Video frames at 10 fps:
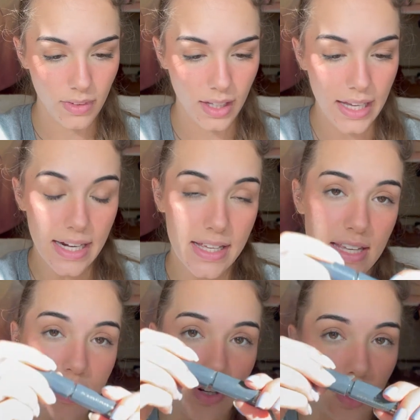It is
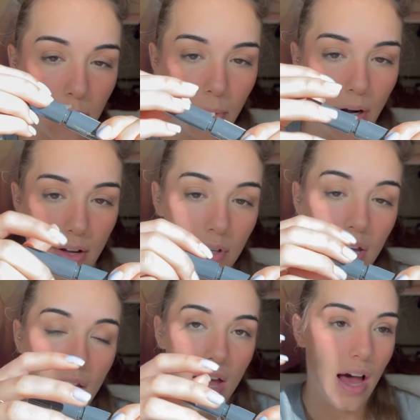in dark brown.
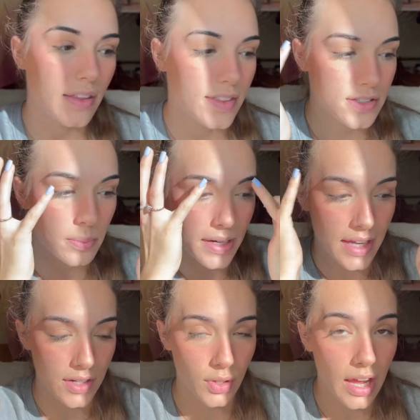These are my
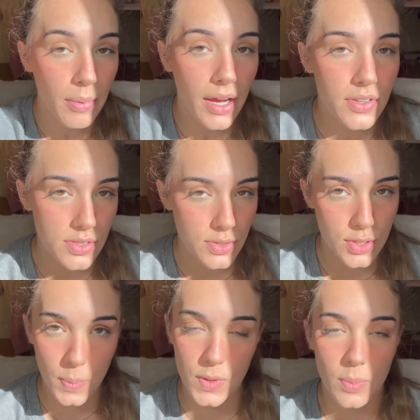natural eyebrows. They're
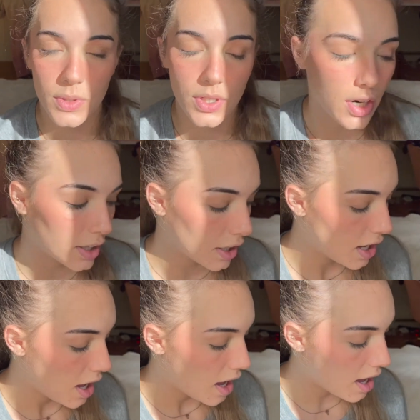super dark.
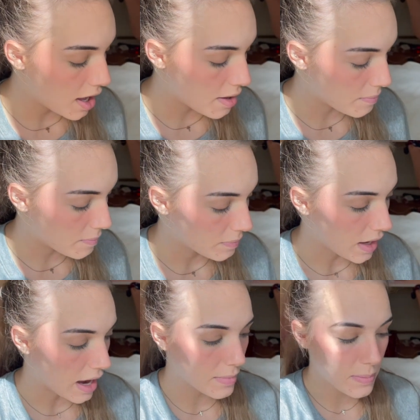I'm
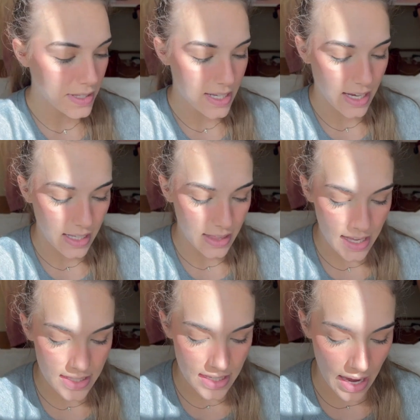going to be taking
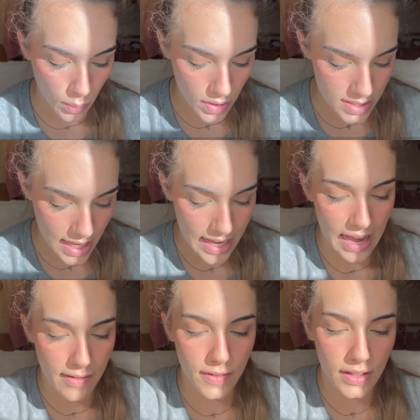this. I will say
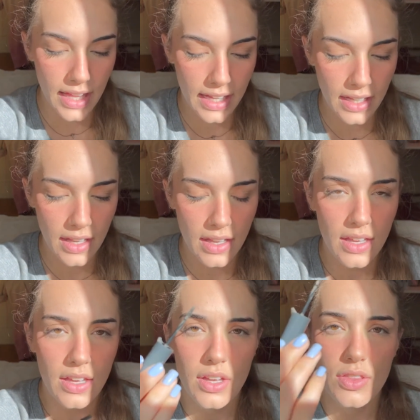I feel like
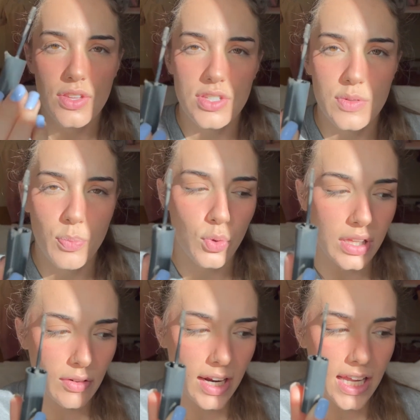the
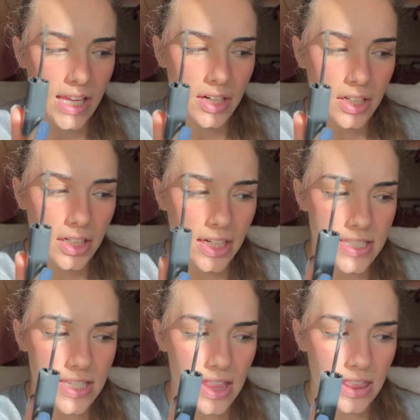spoolie right here
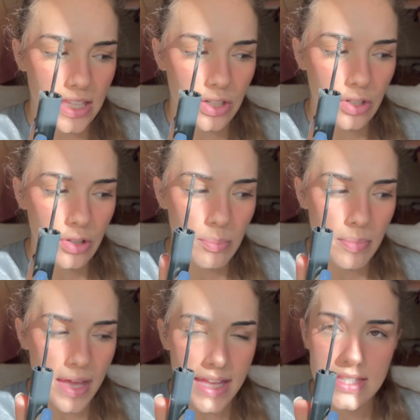is a little
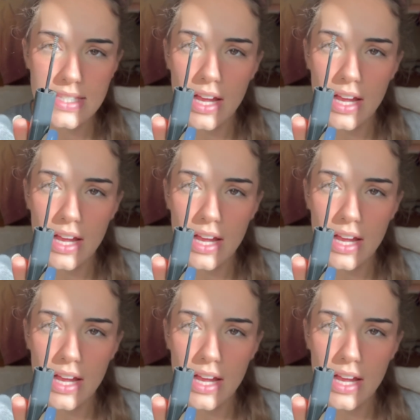bit